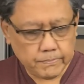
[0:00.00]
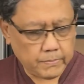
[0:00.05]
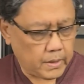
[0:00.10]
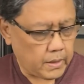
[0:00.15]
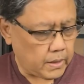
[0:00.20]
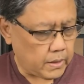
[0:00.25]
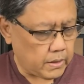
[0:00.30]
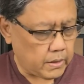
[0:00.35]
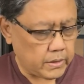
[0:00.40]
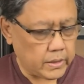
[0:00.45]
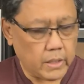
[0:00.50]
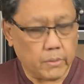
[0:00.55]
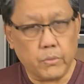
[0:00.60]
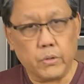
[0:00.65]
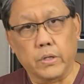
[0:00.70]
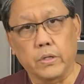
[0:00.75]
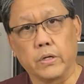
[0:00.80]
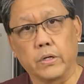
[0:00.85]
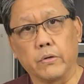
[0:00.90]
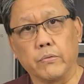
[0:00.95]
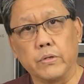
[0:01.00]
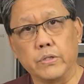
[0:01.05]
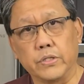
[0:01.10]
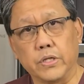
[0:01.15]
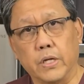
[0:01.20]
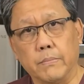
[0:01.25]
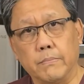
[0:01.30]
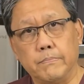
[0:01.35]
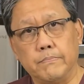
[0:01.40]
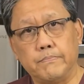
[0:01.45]
that we're going to grease
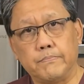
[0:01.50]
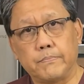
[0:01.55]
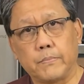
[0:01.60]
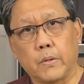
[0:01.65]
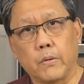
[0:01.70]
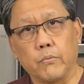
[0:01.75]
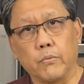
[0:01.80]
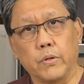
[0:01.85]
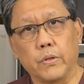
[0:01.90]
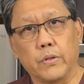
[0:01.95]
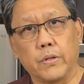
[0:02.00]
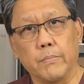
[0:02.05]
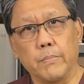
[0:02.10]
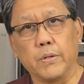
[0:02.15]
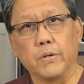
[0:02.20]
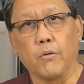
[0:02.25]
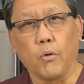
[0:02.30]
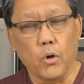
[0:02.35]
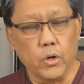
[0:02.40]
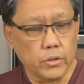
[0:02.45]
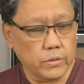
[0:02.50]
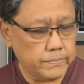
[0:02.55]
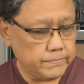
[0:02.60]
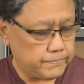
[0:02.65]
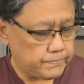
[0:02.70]
up with a bit of oil.